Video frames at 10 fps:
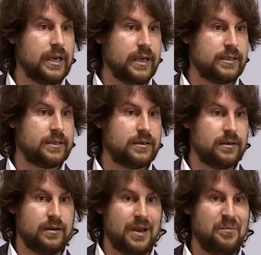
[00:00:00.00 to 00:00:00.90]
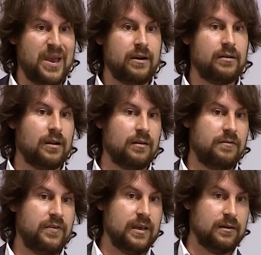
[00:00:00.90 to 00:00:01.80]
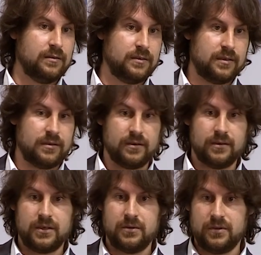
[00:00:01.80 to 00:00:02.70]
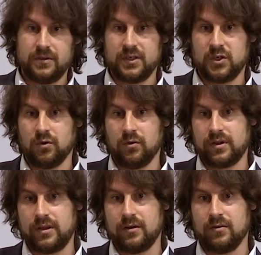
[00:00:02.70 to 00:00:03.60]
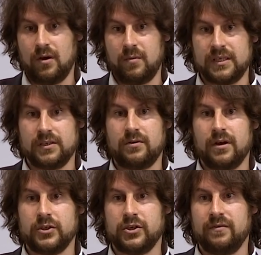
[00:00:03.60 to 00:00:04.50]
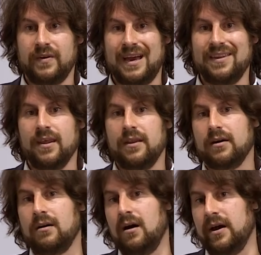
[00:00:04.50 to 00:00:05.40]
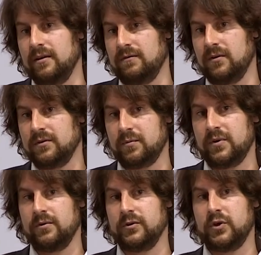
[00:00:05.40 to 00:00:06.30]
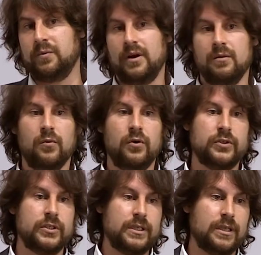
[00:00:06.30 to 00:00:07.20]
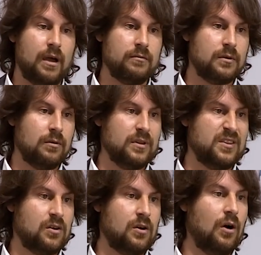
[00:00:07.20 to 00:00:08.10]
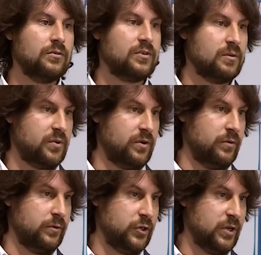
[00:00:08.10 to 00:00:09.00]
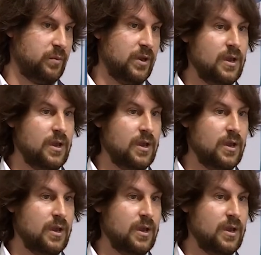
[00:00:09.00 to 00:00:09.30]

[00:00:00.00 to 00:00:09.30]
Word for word: is uh, a parallel field uh, to the distorted economic structure, where another kind of entrepreneurship emerges, and I would call it the contrapreneurship,